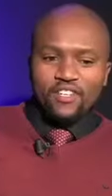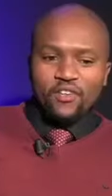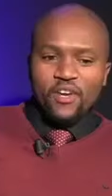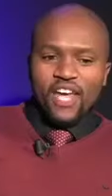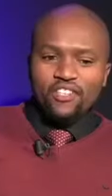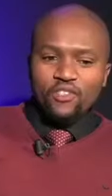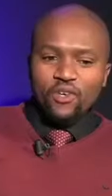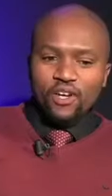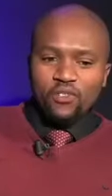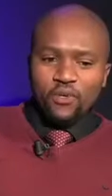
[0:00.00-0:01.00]
know, as you
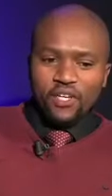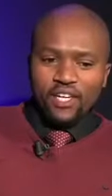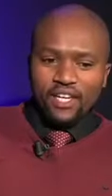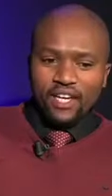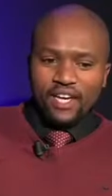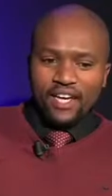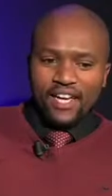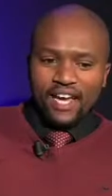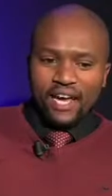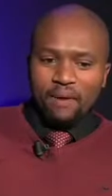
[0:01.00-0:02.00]
are talking,
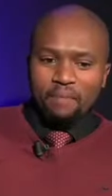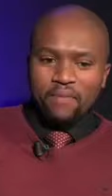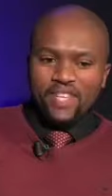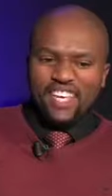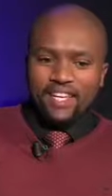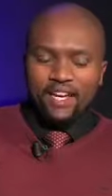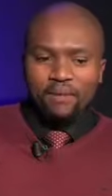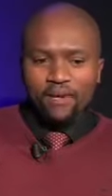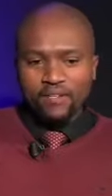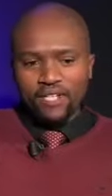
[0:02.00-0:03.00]
I'm thinking
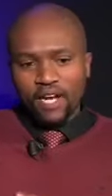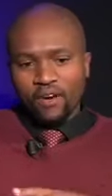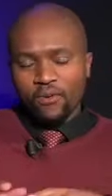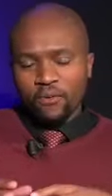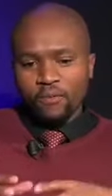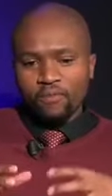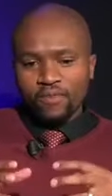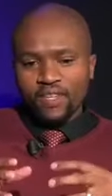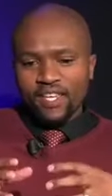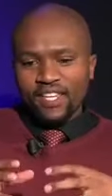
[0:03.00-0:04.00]
about how
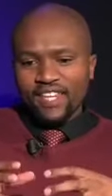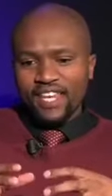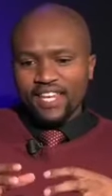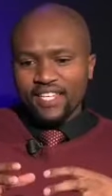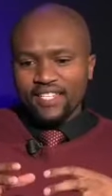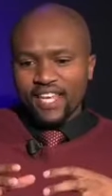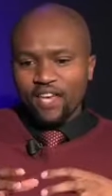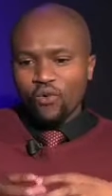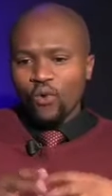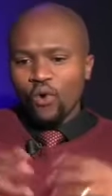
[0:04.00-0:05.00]
there is a
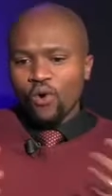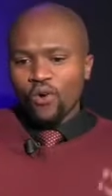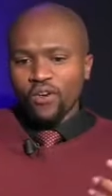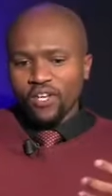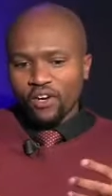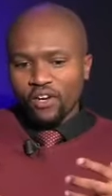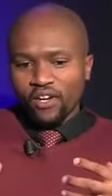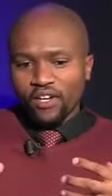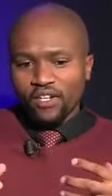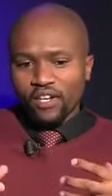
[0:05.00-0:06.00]
war
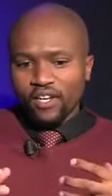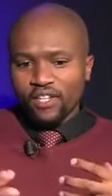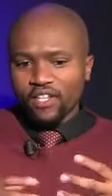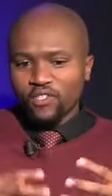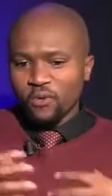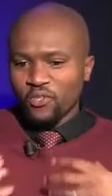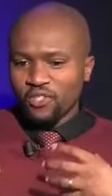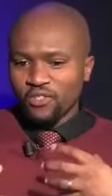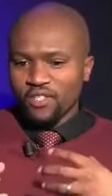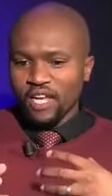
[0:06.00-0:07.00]
on the
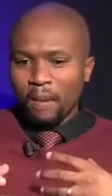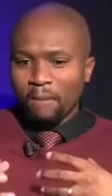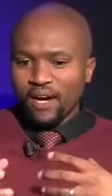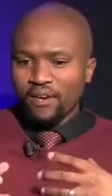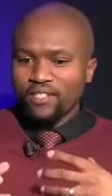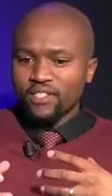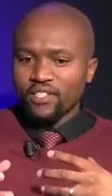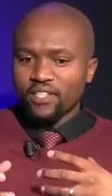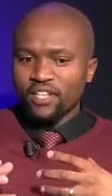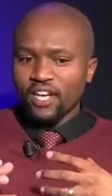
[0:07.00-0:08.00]
socials about,
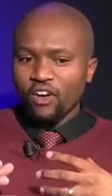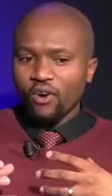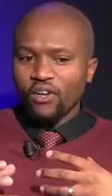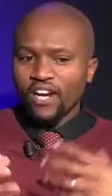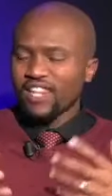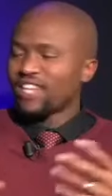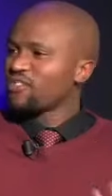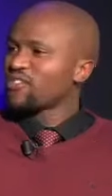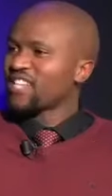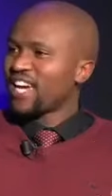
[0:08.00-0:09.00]
or rather in
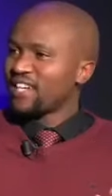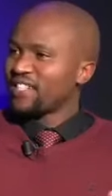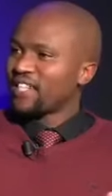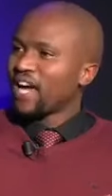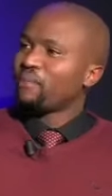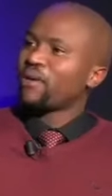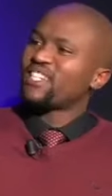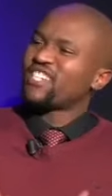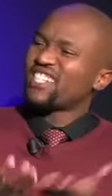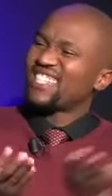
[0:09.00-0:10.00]
society, about
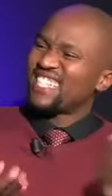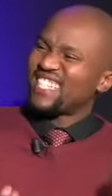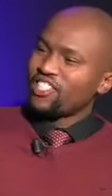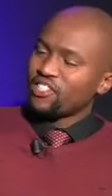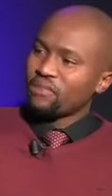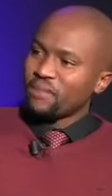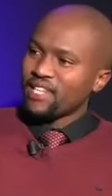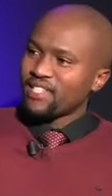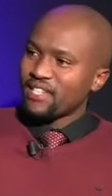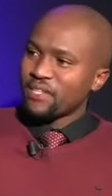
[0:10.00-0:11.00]
traditional
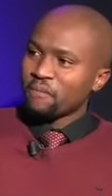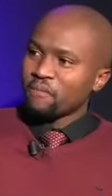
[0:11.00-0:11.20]
medicine